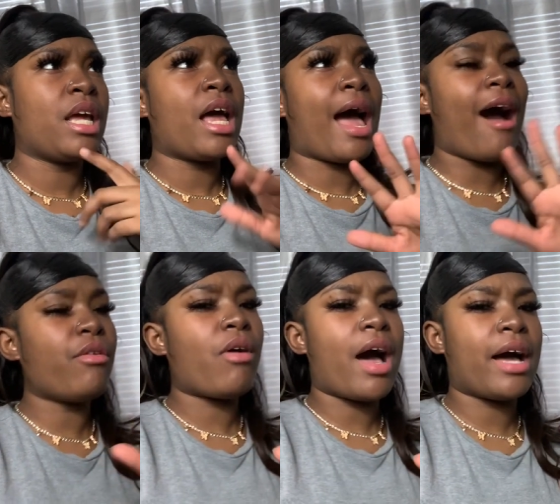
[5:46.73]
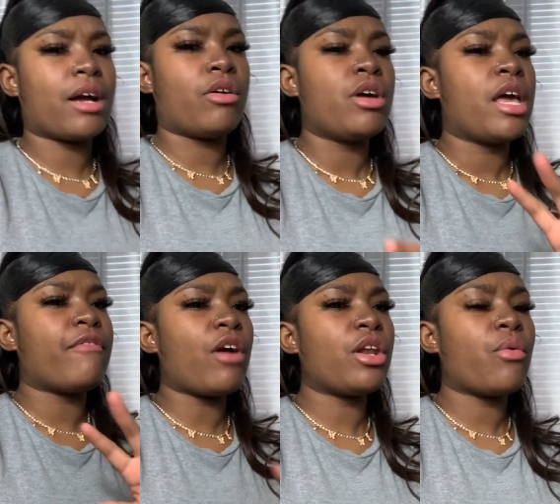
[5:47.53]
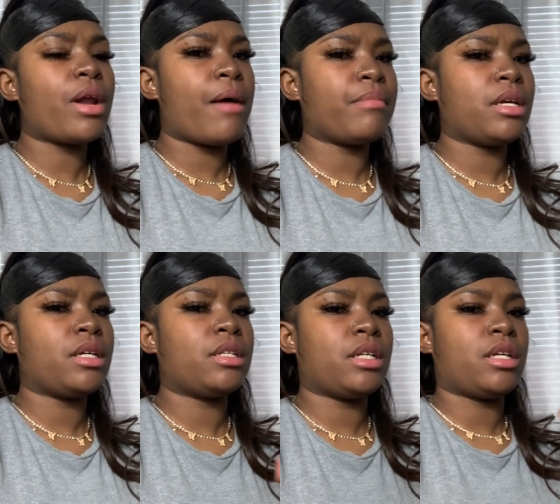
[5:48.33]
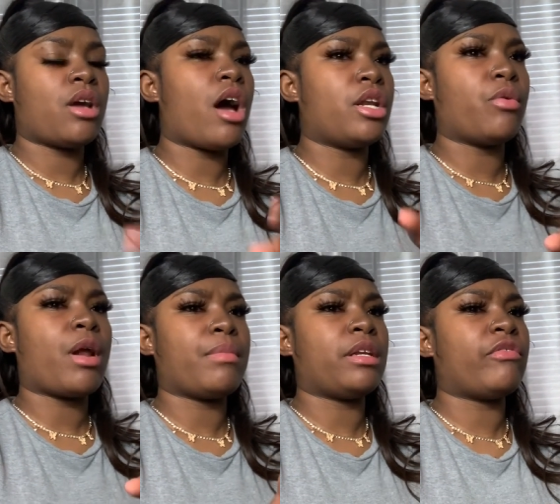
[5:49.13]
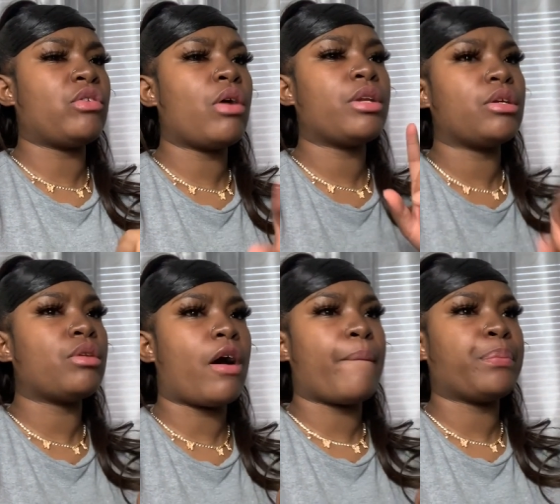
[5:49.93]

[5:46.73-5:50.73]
I don't know how I go. If y'all know what I mean, then y'all know what I mean. If you know, then you know.